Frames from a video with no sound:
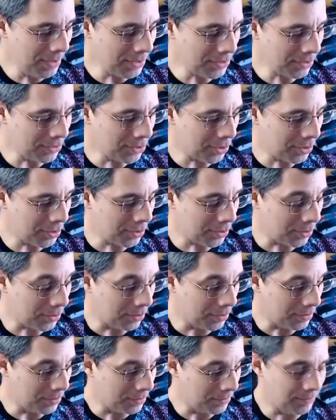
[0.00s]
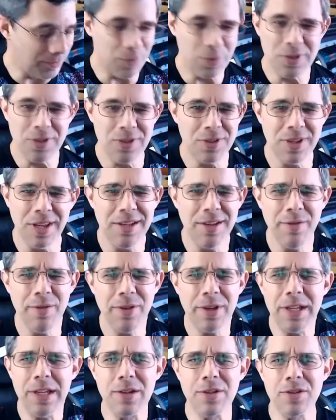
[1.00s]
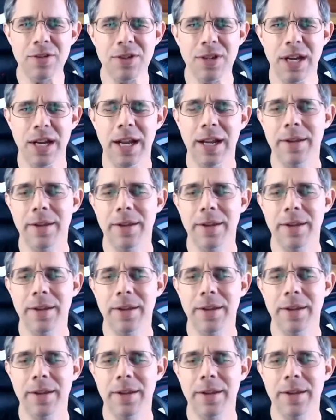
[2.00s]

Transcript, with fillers: mistletoe which I never can understand.